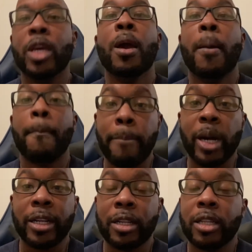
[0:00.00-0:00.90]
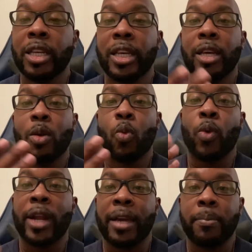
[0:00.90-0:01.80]
But when
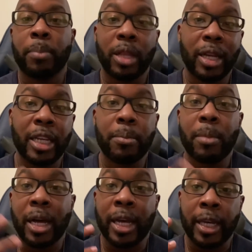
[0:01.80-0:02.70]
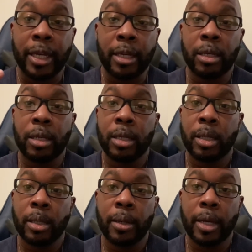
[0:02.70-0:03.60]
I plug in my
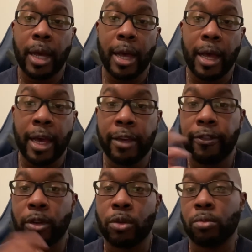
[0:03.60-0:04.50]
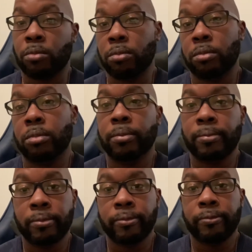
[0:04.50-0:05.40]
iPhone,
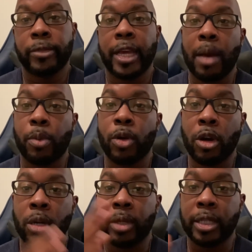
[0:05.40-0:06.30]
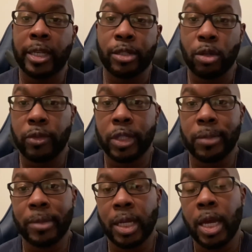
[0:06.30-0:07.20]
Apple CarPlay takes over.
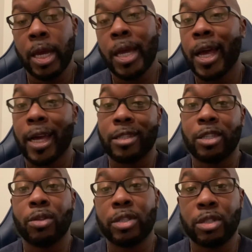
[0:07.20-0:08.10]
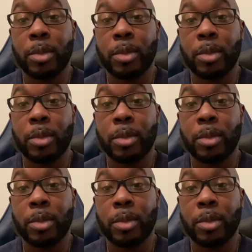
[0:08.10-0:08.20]
I can still listen to my